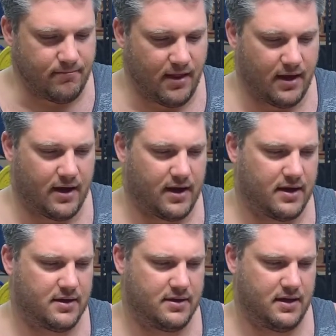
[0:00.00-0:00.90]

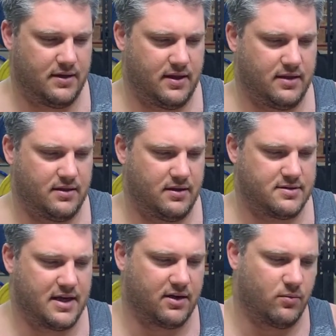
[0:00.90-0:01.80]
And then the
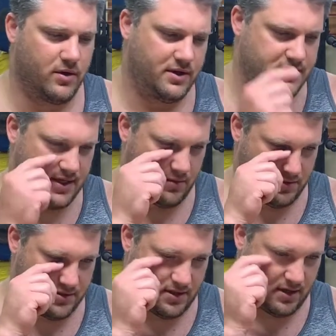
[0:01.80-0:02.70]
second one he sent
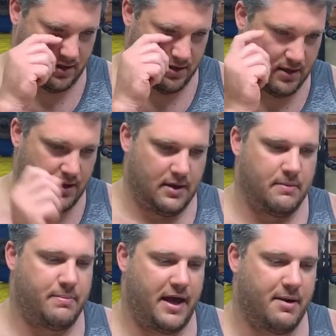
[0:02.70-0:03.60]
was
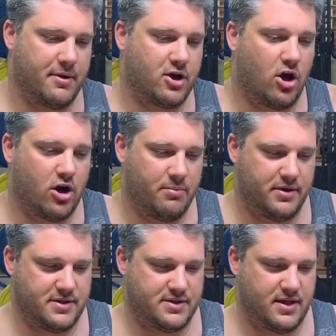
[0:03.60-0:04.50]
Panama Carmen
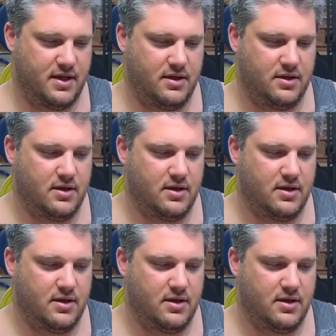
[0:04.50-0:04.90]
Estate,